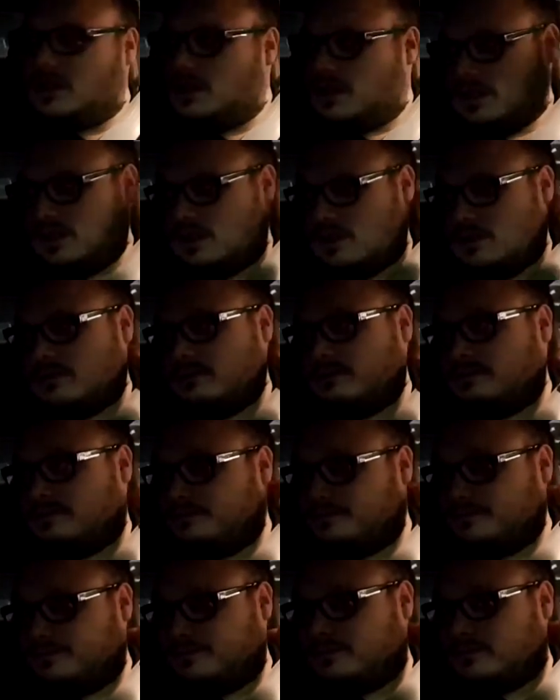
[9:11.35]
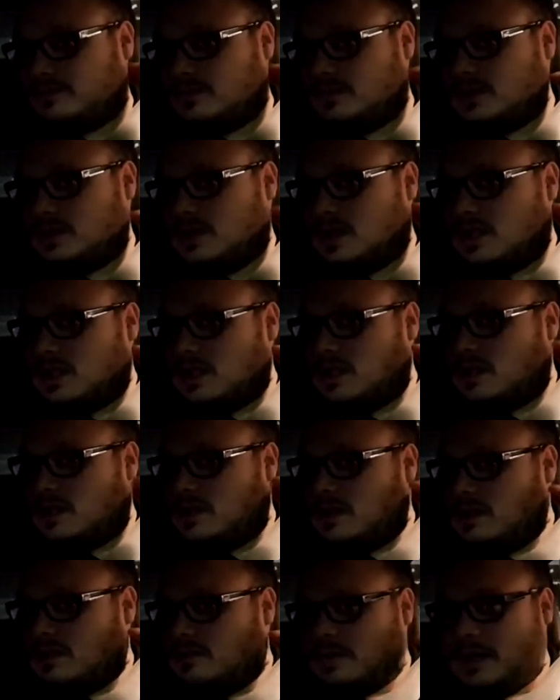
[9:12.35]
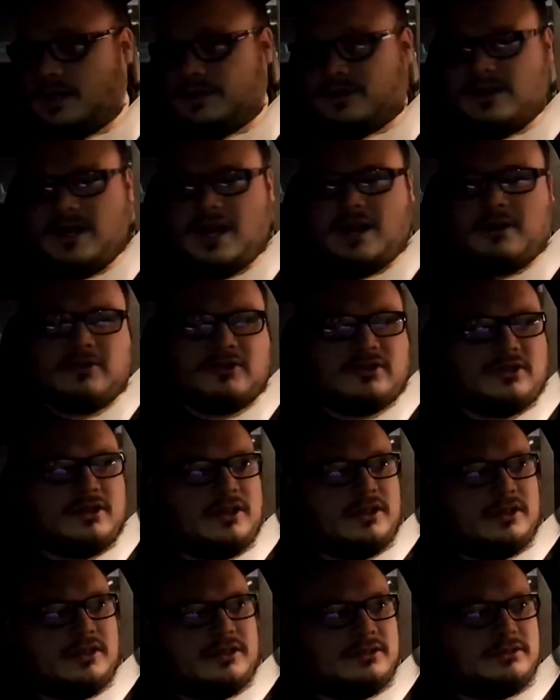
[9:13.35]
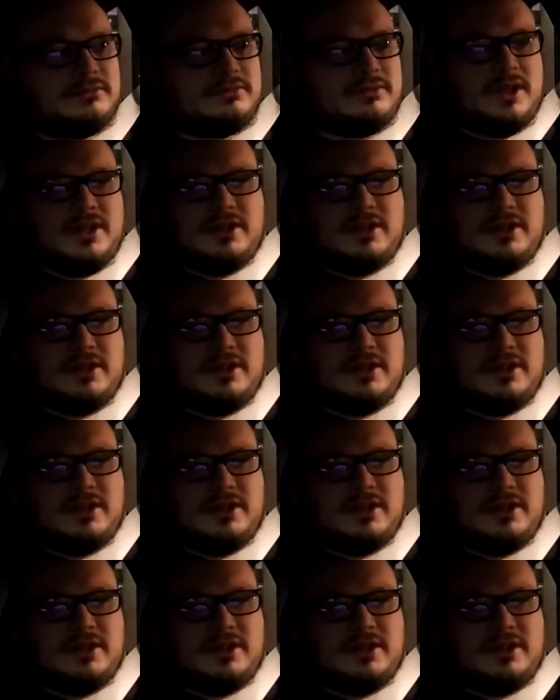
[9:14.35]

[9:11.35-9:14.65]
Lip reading: About 3 hours long.